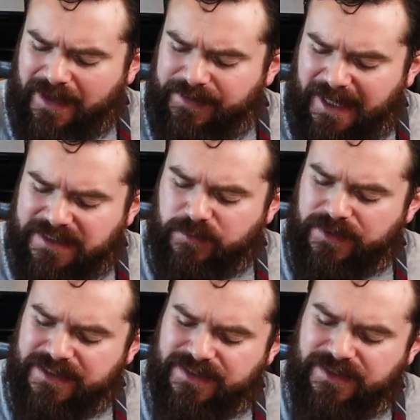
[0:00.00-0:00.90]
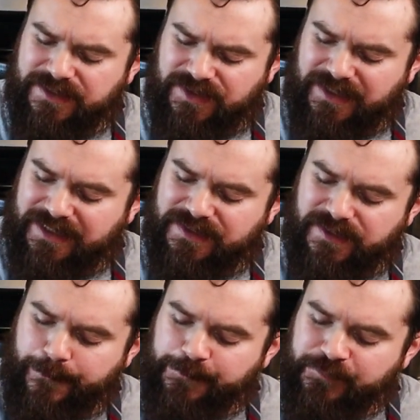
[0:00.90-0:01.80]
And that's what this dish
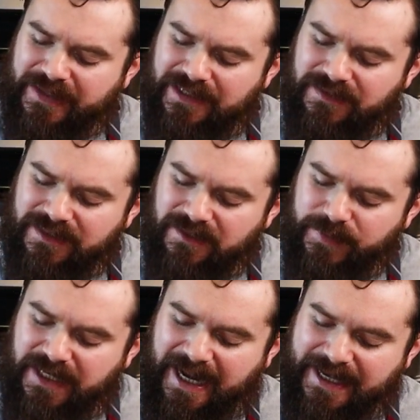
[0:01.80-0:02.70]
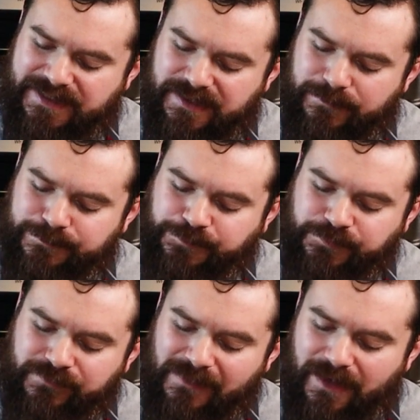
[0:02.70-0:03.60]
needs. A little bit of acid,
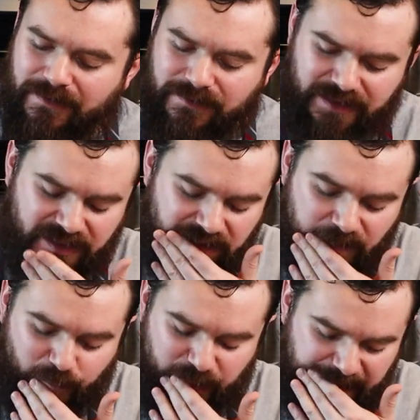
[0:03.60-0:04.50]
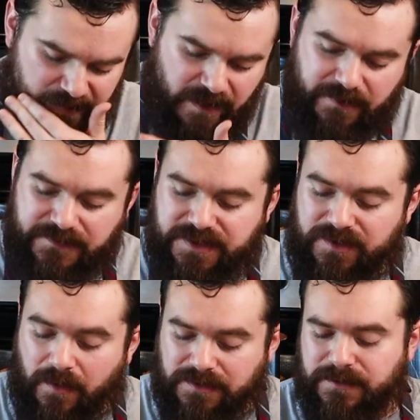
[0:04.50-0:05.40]
a little bit of
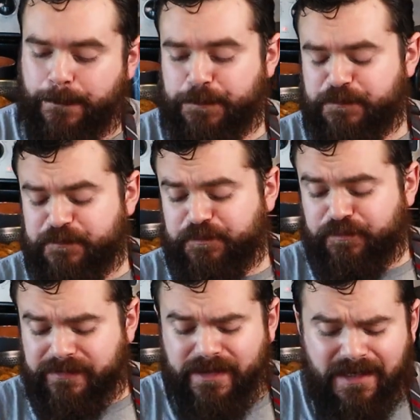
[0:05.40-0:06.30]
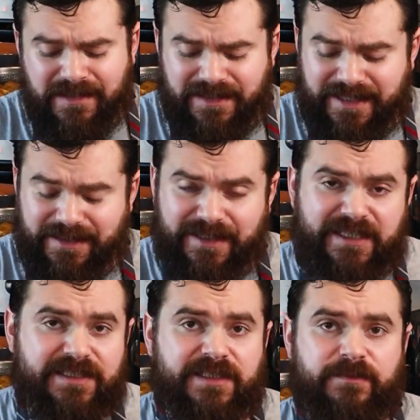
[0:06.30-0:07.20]
salt get in the
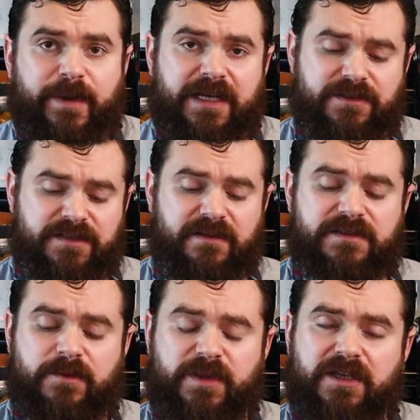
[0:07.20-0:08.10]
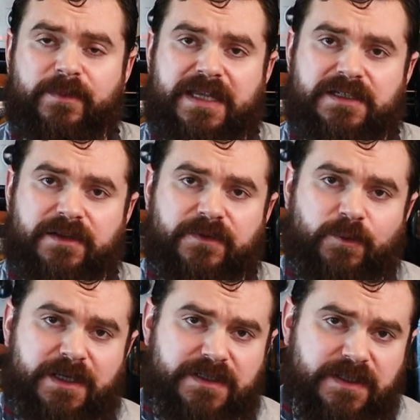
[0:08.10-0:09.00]
kitchen and make yourself something amazing. If
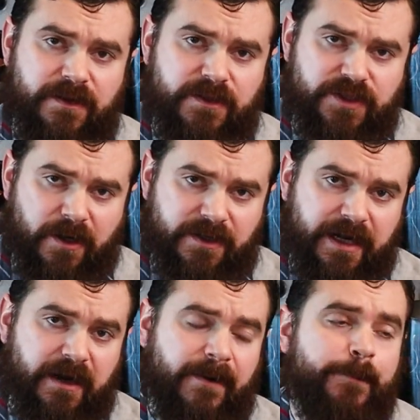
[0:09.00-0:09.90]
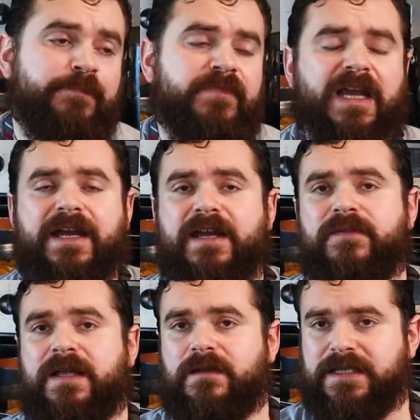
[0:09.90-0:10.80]
you wanna see the giardiniera, I
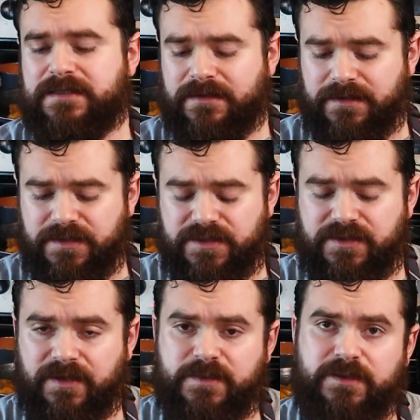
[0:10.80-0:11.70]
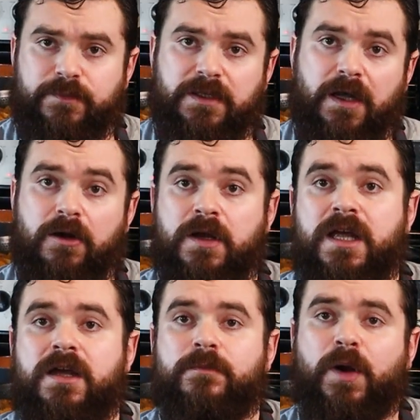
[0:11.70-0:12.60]
have that linked in the description below.
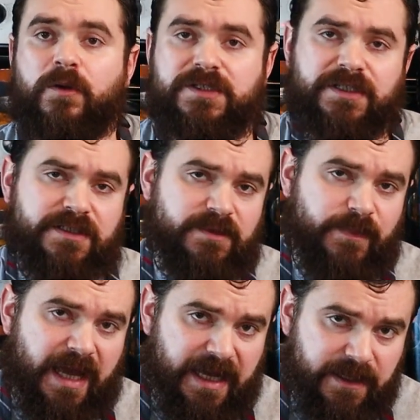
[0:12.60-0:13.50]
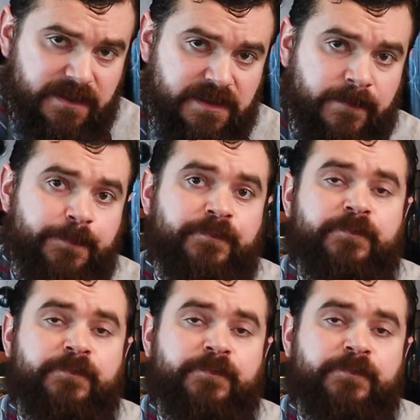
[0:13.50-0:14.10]
Poaching some eggs.